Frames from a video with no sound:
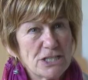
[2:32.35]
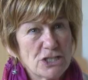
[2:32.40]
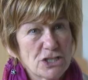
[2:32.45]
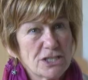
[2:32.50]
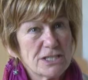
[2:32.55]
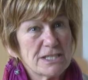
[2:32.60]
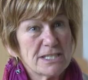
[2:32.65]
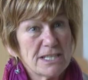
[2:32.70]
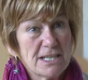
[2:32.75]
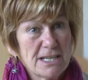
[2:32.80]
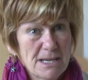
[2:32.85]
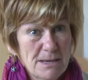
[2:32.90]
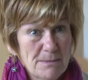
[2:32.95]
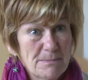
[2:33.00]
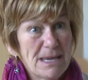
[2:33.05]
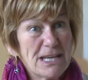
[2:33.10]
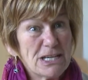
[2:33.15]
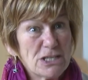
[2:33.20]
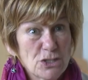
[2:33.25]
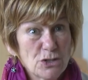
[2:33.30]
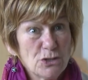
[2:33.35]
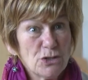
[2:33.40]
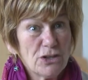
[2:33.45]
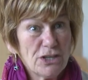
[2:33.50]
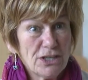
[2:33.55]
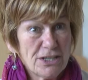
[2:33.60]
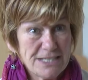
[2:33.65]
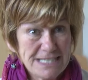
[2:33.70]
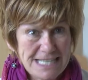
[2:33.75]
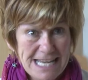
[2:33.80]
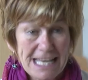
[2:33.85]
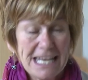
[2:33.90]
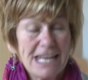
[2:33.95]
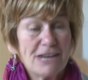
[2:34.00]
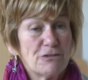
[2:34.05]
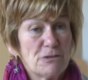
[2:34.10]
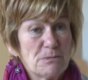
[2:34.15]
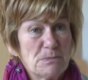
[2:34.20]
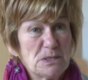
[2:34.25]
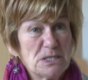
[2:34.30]
Just make sure that you tell
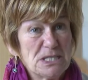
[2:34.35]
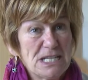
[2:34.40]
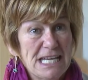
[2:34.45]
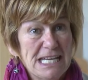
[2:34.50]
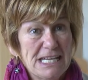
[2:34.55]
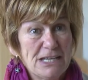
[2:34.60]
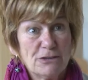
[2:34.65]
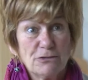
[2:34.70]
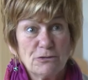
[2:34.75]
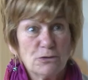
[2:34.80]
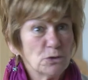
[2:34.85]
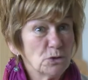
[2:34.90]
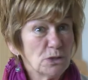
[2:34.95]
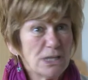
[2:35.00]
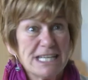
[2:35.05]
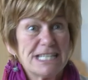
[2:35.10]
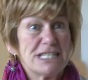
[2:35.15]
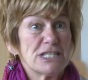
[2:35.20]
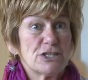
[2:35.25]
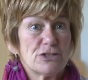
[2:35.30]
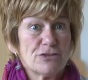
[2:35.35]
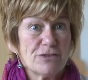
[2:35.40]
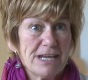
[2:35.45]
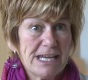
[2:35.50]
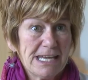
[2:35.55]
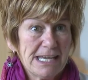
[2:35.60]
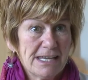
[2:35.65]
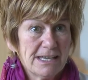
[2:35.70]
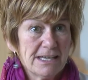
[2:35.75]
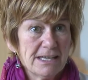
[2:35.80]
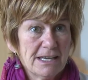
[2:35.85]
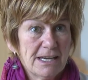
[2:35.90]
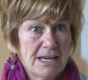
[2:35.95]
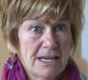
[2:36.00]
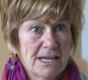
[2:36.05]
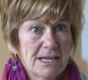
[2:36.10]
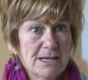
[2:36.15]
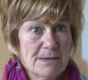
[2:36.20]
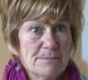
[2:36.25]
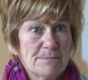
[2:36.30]
everybody your full history,
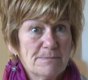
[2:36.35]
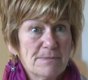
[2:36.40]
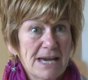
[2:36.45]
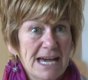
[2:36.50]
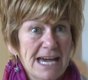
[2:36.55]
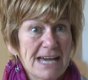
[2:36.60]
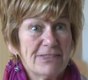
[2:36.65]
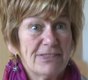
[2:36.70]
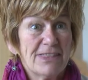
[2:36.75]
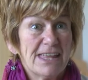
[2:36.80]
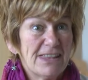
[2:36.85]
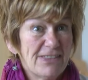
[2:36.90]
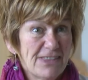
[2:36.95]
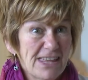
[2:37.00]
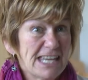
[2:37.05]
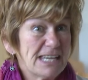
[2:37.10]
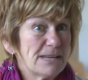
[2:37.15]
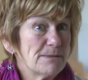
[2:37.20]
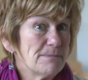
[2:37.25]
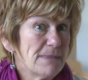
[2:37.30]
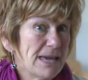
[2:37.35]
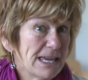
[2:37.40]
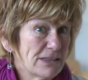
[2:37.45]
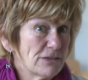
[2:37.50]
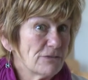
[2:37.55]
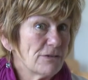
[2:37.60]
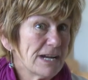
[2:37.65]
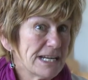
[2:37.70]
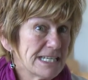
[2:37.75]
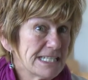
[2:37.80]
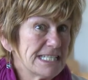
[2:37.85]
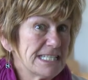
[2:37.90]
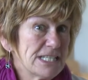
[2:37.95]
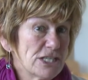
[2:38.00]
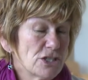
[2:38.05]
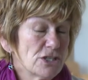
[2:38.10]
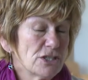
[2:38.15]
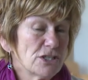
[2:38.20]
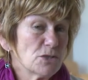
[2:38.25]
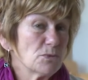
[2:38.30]
and then they can make the right
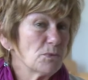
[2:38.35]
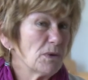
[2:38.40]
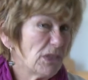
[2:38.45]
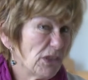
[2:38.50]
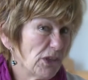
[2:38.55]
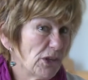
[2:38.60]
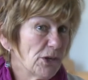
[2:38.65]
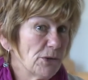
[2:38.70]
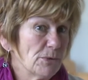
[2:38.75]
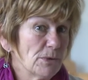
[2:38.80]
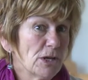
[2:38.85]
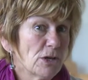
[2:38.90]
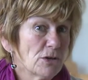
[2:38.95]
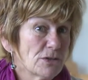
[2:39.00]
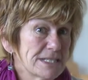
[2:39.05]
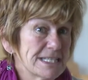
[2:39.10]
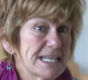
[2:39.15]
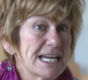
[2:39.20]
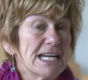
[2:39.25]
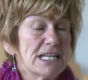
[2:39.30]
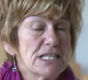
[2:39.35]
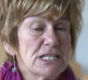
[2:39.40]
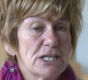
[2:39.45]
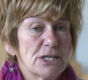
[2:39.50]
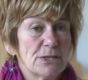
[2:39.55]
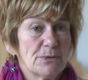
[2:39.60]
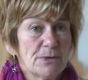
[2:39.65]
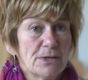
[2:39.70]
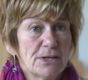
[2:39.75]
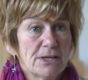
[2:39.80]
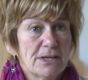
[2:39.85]
decisions with you, alongside you,